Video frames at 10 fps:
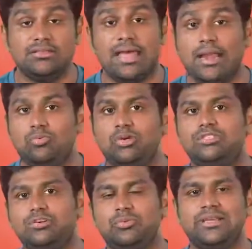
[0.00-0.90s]
That was
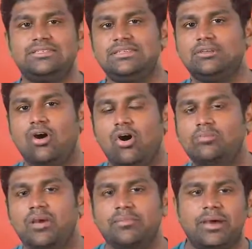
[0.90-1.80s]
the question
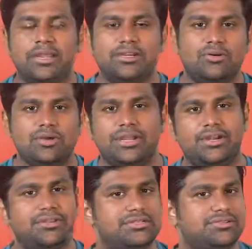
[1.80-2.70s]
on my mind going
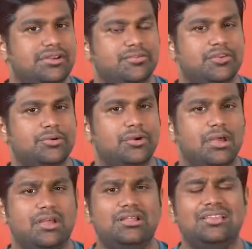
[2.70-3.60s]
into this review.
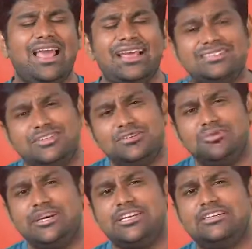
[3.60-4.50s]
The answer
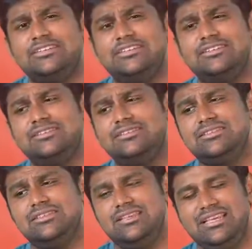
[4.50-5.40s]
to it,
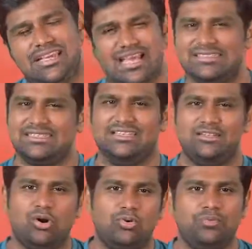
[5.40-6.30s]
yes and
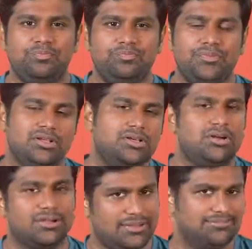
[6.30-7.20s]
no.
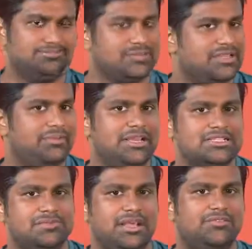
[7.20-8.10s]
Okay, let me
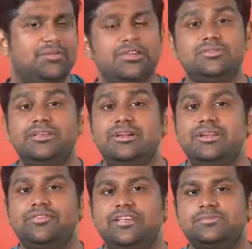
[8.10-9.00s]
explain. From a user
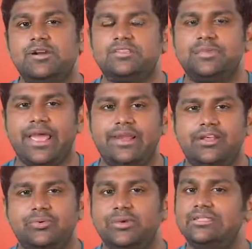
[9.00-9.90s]
interface
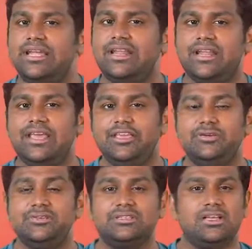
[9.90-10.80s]
perspective, with day-to-day
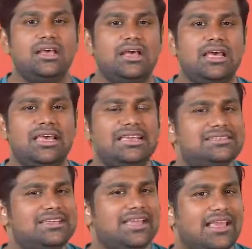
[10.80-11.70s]
use,
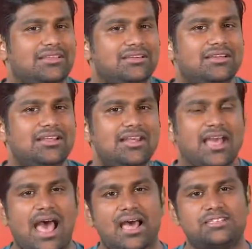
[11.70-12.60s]
is the K30
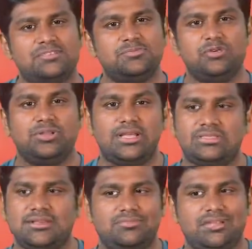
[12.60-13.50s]
as smooth
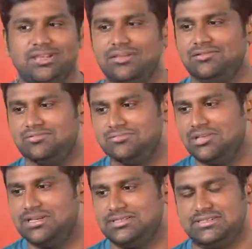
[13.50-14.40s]
as something
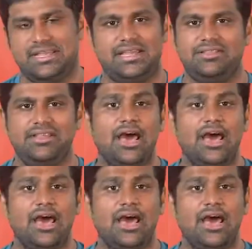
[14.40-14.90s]
like say the